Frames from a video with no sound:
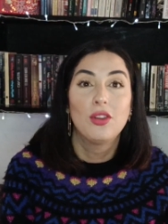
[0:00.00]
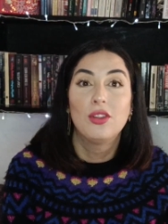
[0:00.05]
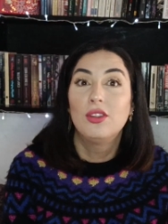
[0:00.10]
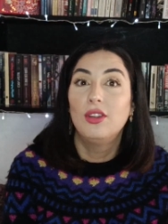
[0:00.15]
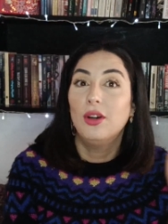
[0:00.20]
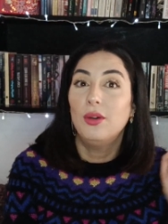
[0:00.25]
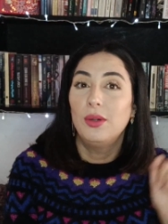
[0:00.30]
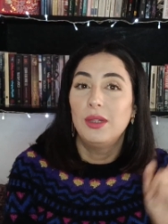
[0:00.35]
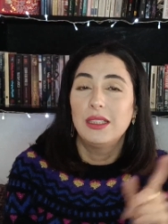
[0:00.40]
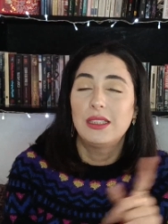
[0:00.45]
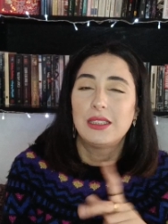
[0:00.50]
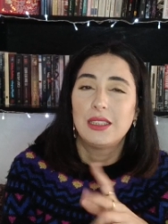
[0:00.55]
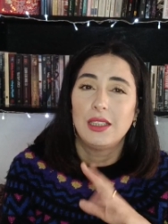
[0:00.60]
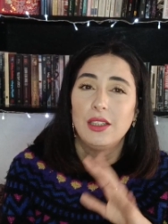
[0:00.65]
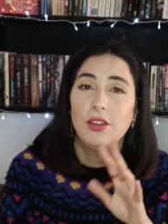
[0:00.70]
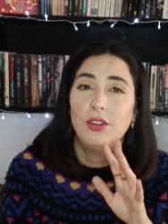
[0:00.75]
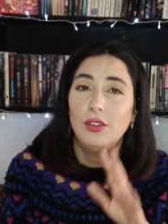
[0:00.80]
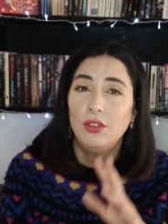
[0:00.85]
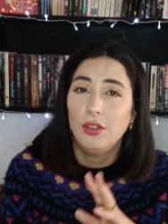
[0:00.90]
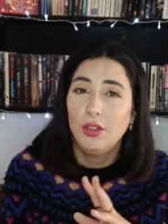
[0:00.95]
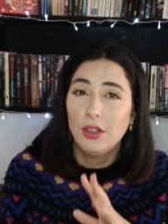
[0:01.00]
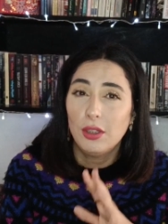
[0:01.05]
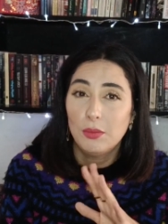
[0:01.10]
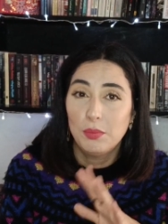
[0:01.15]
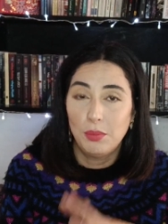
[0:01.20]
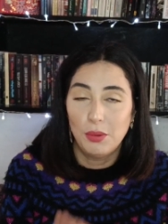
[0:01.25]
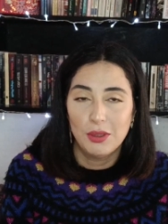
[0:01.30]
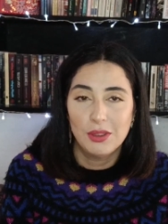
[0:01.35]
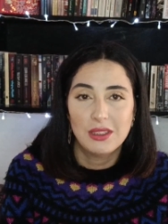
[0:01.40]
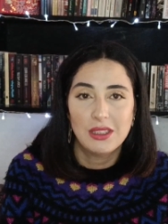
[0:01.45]
though it's in
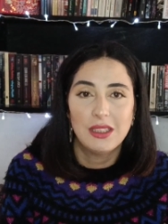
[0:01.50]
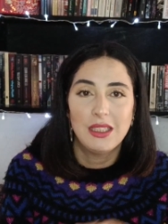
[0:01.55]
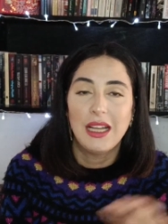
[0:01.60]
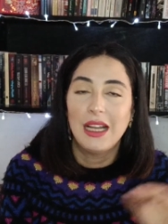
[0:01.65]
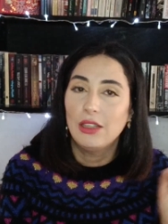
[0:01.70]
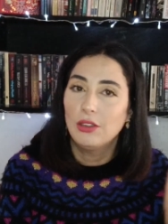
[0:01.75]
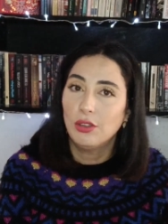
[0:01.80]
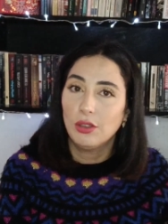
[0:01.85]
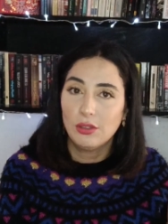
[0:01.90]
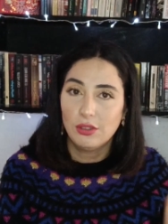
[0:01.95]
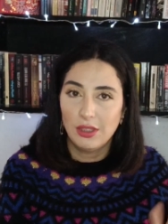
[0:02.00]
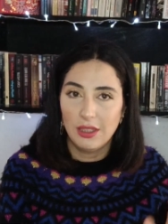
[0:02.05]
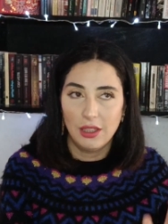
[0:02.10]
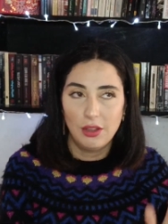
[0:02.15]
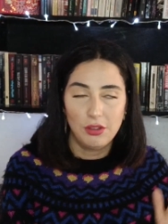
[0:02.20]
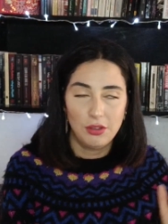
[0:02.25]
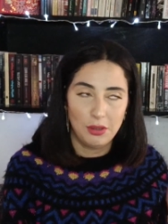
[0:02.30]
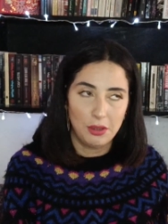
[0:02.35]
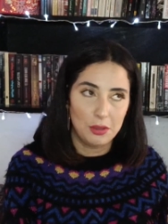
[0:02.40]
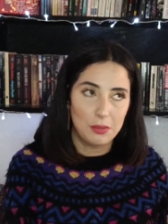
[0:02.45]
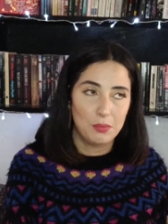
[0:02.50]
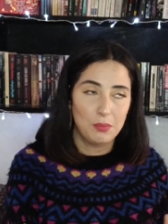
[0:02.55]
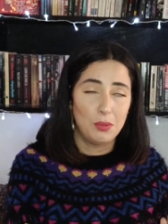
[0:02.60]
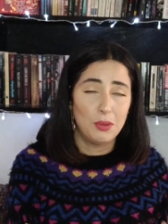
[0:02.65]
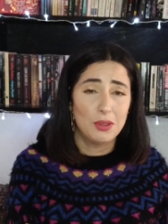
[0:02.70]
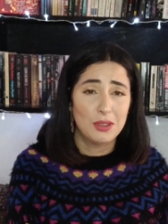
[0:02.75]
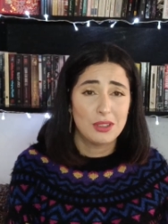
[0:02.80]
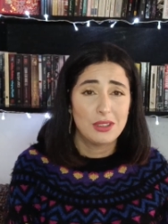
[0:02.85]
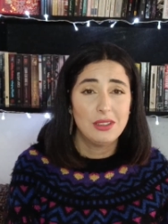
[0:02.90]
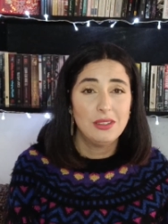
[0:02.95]
third person. I don't read third
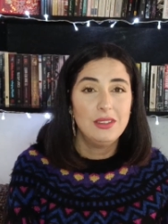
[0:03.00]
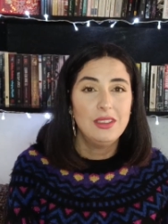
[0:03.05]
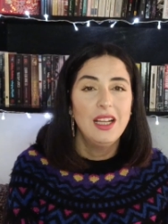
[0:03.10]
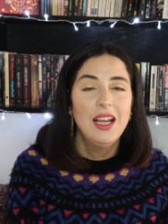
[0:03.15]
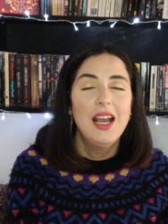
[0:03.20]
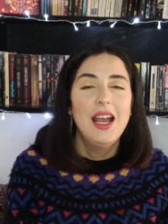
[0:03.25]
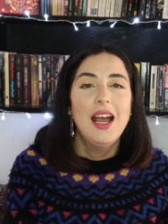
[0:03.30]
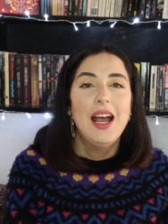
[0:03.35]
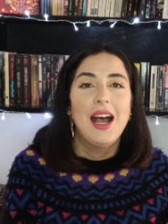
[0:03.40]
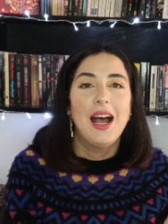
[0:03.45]
person.